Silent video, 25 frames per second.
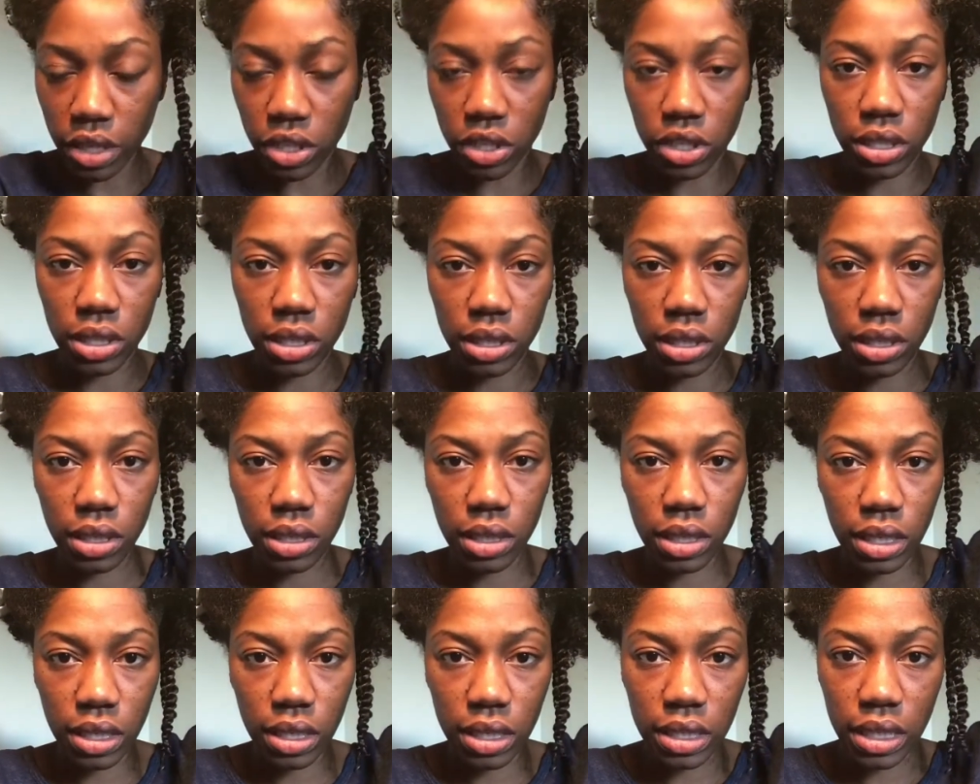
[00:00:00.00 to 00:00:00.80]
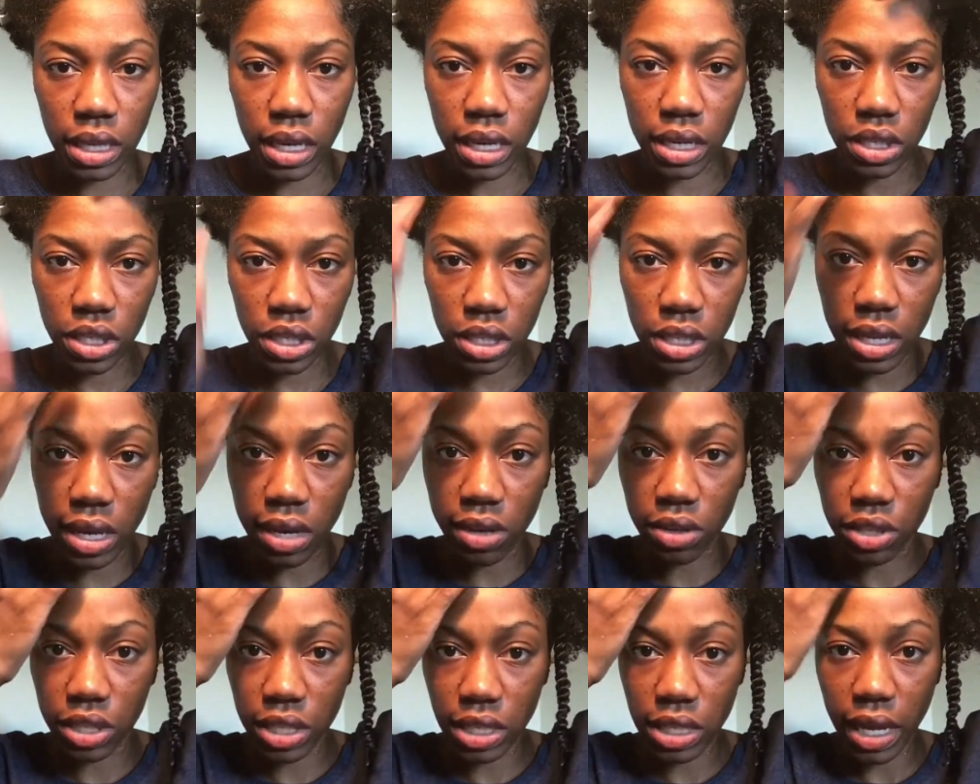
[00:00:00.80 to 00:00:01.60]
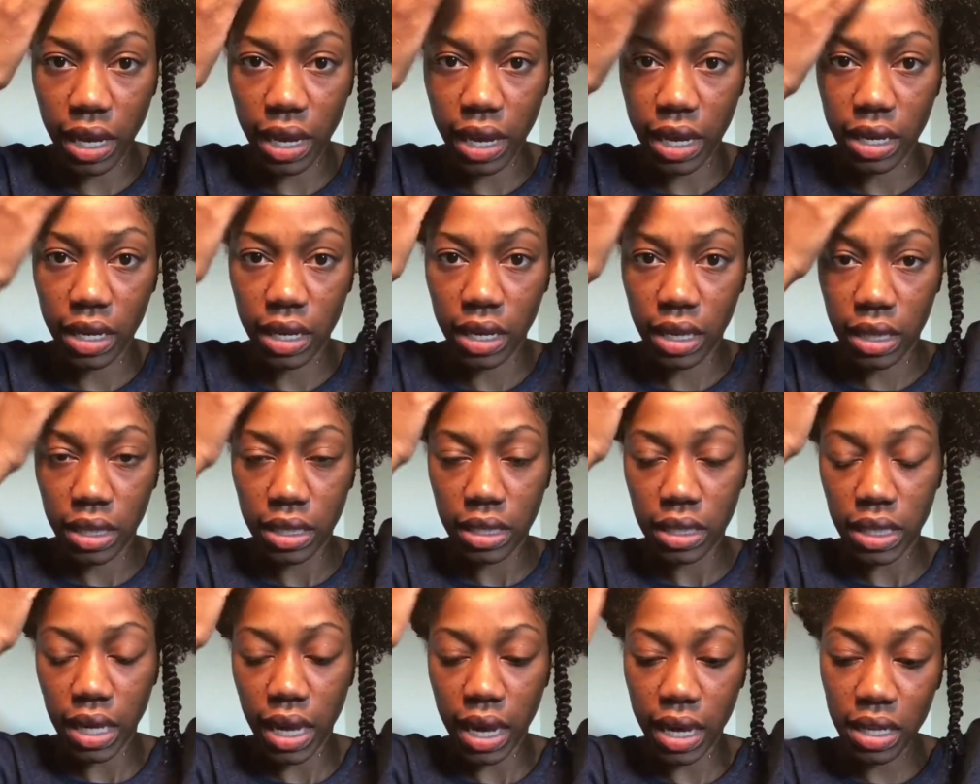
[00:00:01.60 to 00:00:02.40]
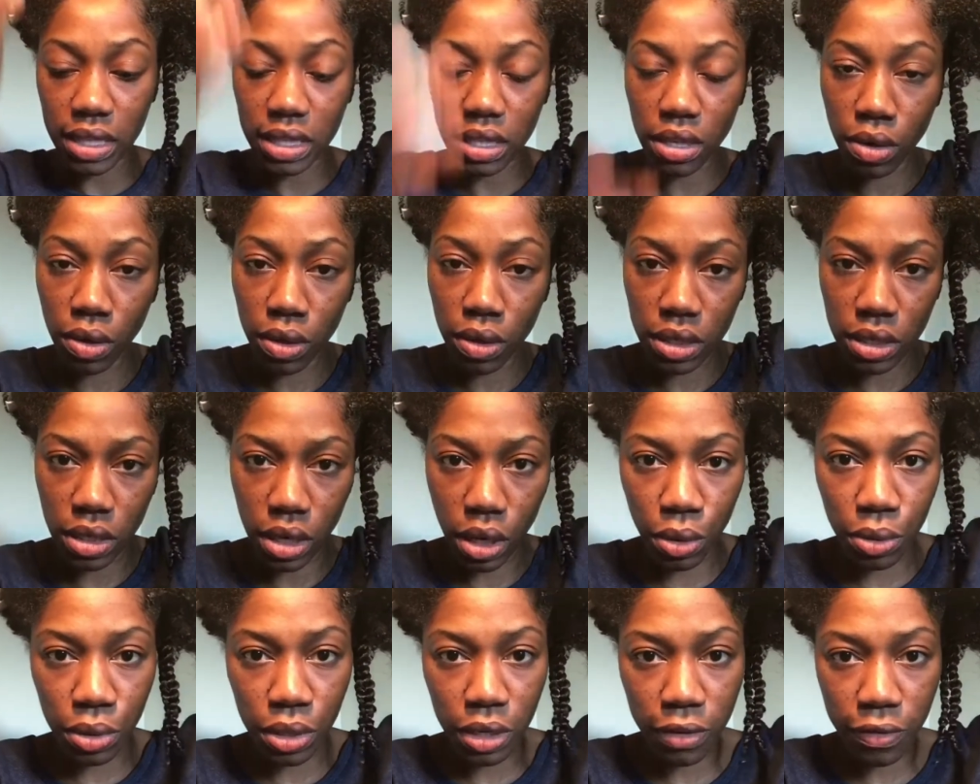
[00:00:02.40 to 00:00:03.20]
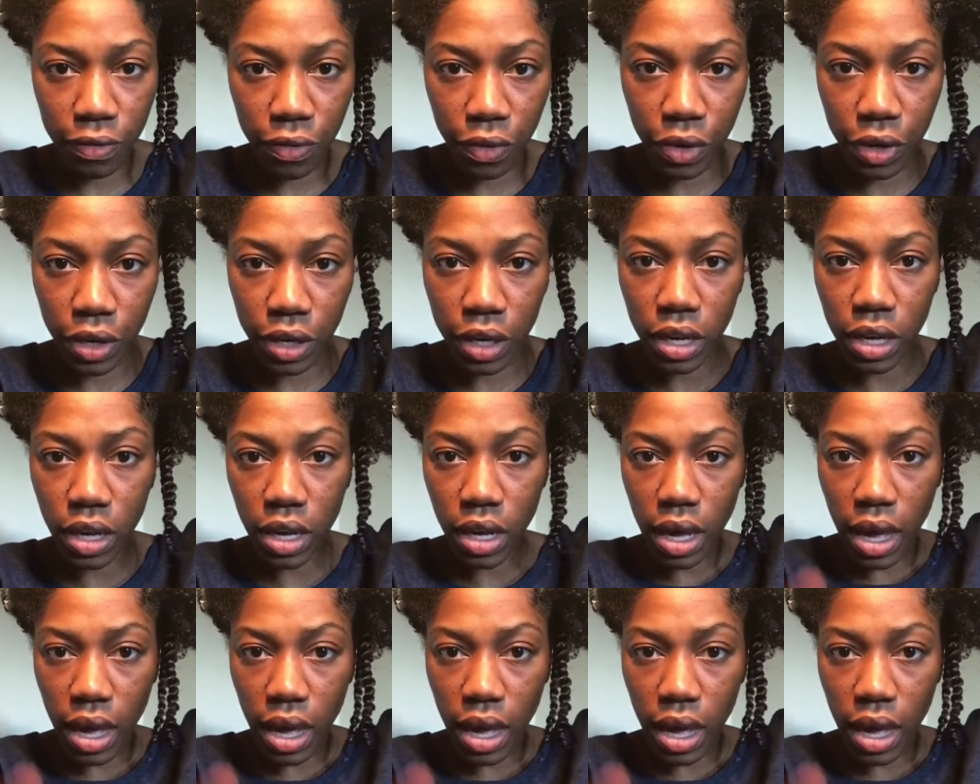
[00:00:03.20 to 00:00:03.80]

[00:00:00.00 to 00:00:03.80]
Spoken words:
and just slick these edges down just like I did this side. So it's no different.